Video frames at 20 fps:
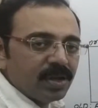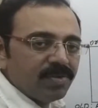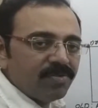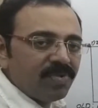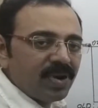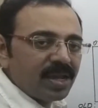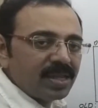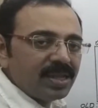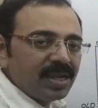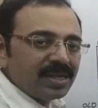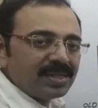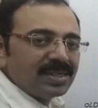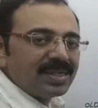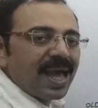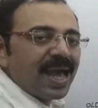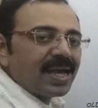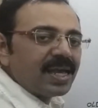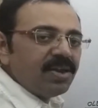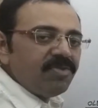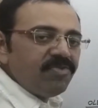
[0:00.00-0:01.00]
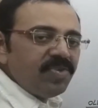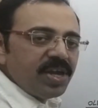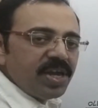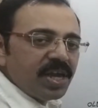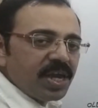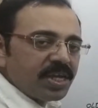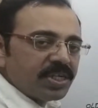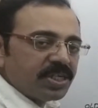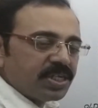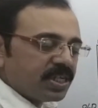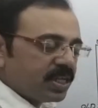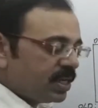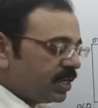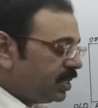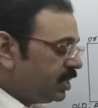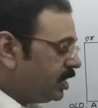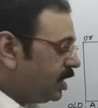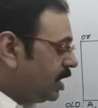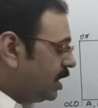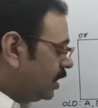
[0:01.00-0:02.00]
For that
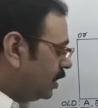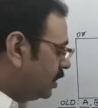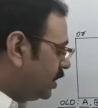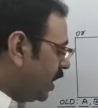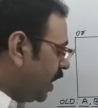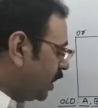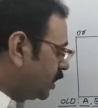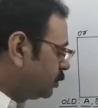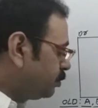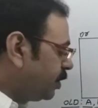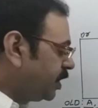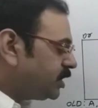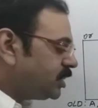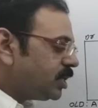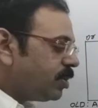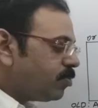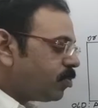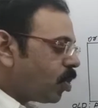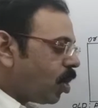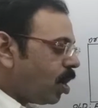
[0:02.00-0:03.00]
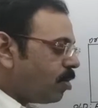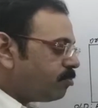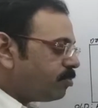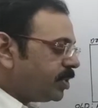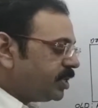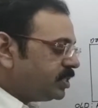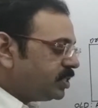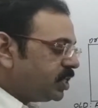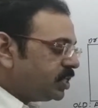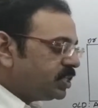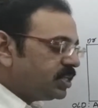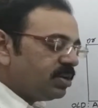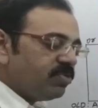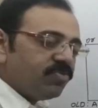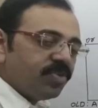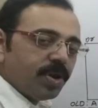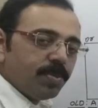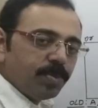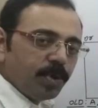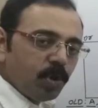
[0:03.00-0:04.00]
sacrification, they expect some compensation
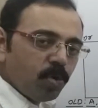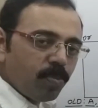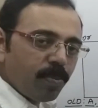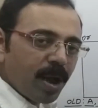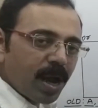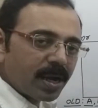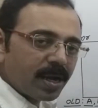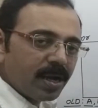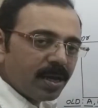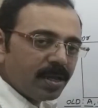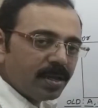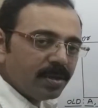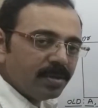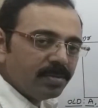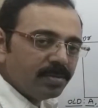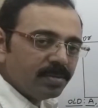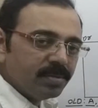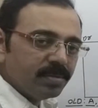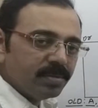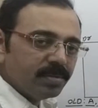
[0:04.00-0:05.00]
from new partner.